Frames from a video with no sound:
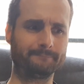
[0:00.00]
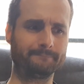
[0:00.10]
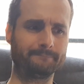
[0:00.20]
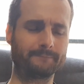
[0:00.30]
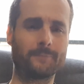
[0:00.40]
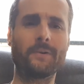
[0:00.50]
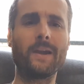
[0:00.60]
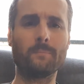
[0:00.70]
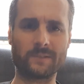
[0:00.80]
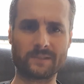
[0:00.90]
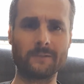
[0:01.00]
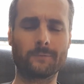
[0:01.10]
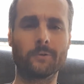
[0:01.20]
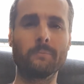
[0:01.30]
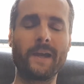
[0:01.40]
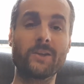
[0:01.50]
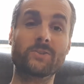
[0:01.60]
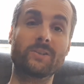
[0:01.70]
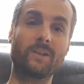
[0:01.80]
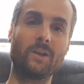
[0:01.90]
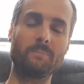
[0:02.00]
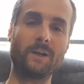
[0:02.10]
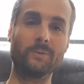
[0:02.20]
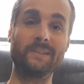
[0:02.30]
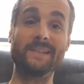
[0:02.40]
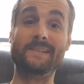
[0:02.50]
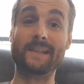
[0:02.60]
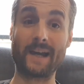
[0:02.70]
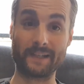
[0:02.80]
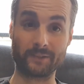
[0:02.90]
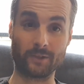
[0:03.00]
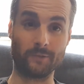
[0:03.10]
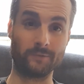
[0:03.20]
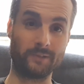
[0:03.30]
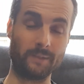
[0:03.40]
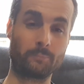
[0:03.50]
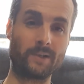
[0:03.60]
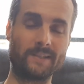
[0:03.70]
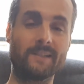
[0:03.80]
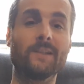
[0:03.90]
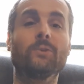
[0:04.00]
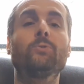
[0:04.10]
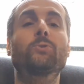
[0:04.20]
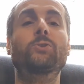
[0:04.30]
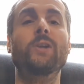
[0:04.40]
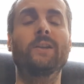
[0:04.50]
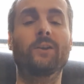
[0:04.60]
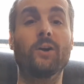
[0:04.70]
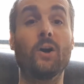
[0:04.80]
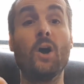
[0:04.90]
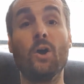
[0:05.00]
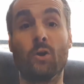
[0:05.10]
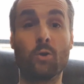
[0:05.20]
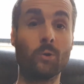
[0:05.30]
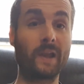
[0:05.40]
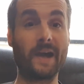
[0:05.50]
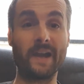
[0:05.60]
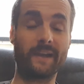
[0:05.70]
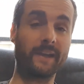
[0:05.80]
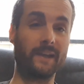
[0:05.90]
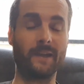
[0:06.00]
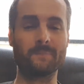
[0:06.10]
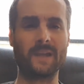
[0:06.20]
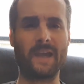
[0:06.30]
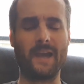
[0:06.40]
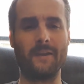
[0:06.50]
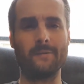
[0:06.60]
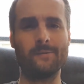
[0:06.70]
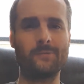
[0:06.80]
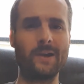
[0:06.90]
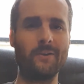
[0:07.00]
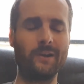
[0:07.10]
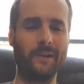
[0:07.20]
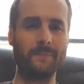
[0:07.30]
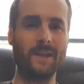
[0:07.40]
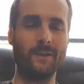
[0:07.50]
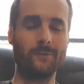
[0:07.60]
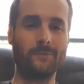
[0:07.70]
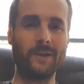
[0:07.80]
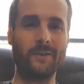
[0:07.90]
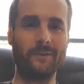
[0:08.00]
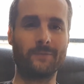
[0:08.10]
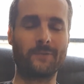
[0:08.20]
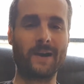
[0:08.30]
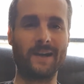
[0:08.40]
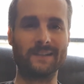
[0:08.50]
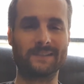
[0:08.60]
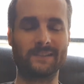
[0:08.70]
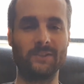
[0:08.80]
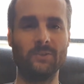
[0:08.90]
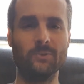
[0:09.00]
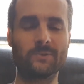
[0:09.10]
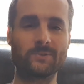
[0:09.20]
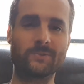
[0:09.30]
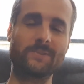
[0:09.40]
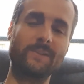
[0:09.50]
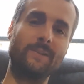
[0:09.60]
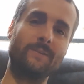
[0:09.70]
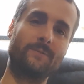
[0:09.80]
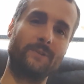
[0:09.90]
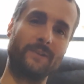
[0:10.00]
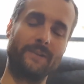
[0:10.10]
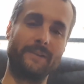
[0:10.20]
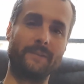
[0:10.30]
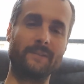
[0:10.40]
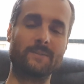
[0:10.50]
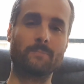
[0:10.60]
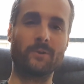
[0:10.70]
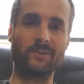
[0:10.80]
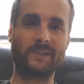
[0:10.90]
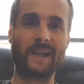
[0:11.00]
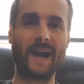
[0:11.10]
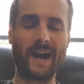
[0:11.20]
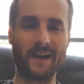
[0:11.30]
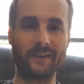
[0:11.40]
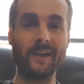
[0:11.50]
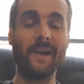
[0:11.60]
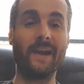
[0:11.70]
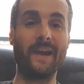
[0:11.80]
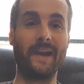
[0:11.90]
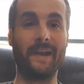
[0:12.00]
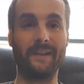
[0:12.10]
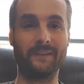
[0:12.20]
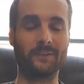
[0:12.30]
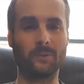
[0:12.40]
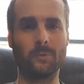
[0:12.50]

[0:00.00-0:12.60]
mm, famous information about the son of the president Yushchenko, who like a, uh, uh, a very, very fast, luxurious uh, sport car. And